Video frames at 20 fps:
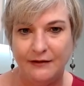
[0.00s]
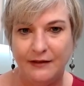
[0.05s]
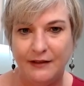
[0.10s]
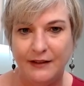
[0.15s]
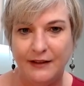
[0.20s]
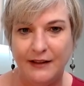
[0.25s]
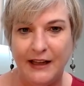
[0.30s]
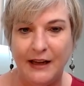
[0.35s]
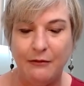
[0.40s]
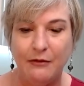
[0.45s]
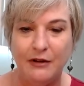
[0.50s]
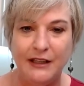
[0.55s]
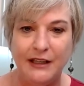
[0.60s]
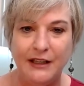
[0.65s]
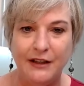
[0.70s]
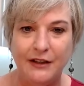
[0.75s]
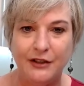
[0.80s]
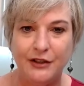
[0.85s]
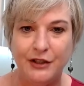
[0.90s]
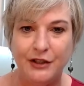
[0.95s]
they will
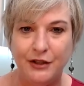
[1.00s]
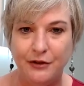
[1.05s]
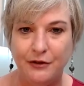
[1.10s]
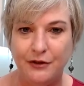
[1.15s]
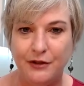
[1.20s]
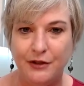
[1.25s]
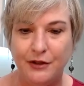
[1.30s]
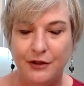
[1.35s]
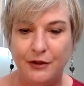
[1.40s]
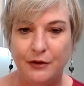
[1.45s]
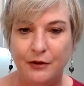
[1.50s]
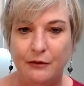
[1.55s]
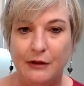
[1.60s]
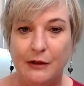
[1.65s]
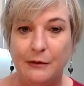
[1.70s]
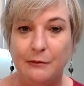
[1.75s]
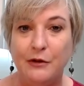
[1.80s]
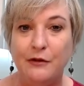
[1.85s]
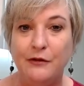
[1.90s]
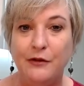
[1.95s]
either choose to
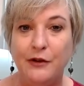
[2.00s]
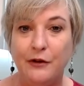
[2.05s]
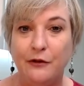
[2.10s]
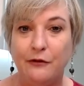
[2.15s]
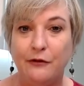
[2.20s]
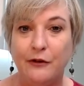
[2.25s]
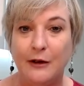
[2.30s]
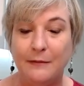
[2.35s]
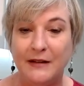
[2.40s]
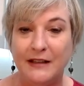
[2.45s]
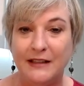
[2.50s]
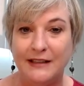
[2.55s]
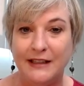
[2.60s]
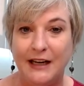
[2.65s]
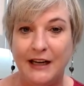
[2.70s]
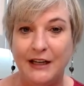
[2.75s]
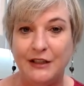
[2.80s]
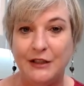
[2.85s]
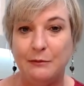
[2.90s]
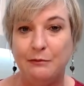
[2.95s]
remove you from the
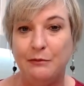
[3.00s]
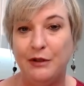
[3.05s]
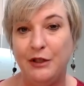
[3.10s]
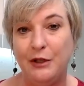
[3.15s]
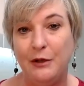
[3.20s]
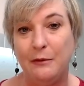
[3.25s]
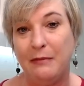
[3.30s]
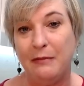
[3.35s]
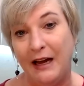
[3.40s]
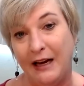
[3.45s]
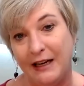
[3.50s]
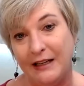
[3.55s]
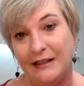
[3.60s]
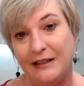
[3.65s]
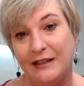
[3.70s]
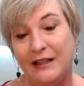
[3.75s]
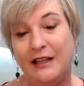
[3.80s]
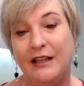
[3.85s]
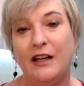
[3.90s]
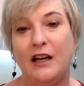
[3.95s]
stage and put you back
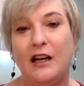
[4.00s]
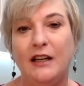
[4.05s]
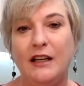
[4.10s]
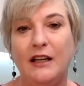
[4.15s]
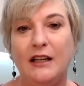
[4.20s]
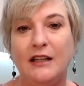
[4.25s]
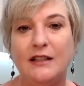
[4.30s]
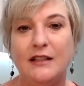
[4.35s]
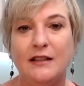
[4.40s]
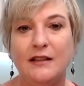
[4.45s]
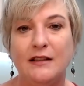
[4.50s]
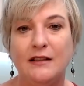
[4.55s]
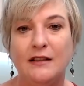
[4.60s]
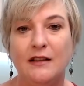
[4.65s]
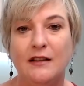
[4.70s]
into the audience,